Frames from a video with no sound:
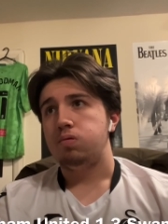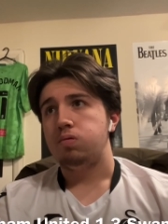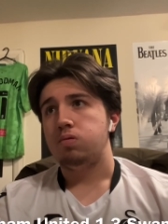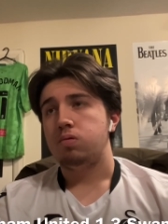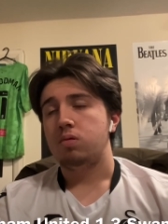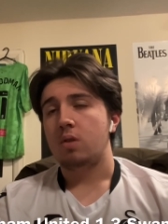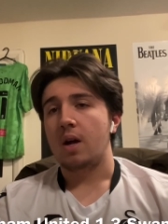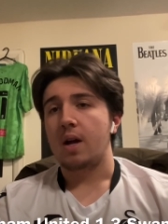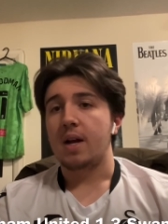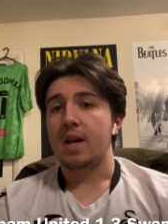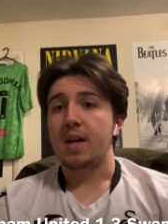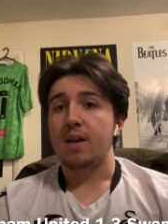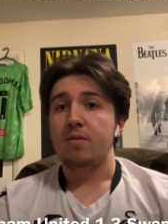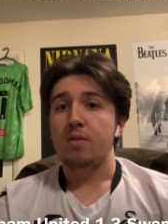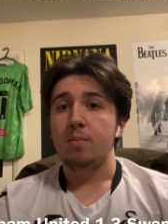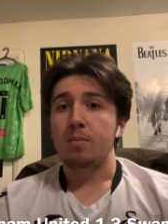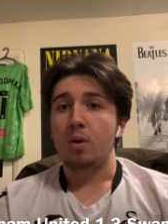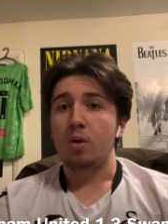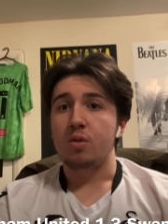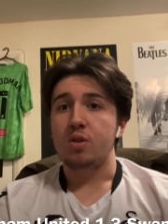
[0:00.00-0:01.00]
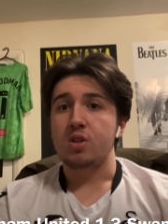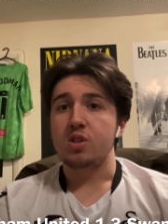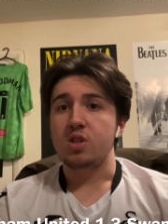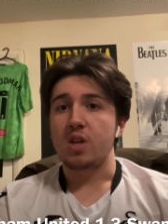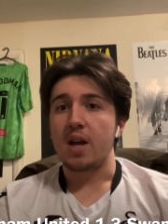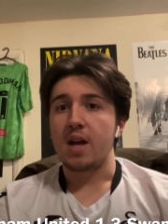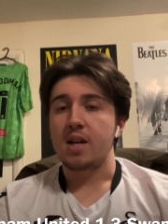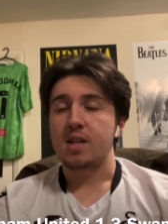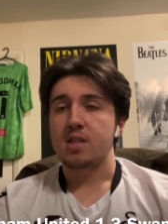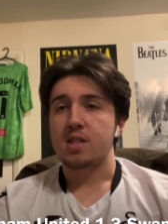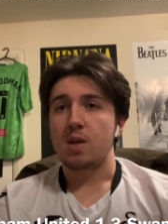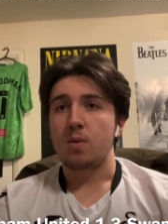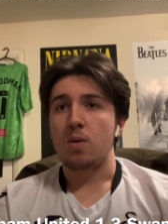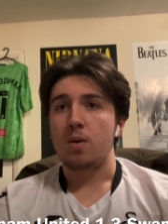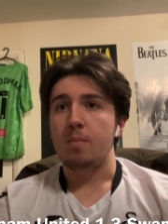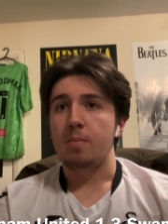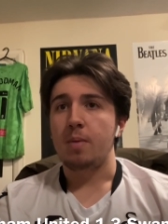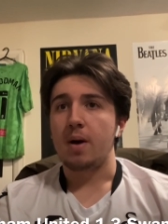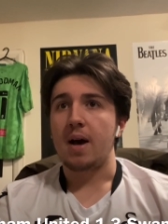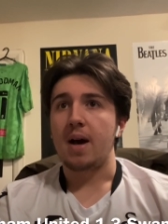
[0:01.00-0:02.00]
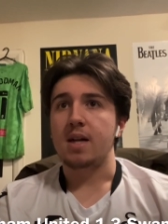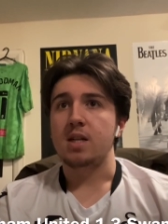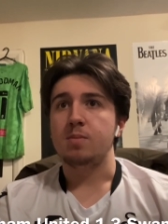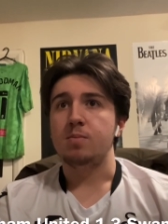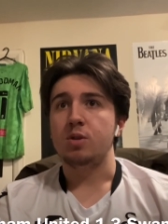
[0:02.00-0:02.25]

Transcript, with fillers: I'm going to give them both a six. They weren't bad,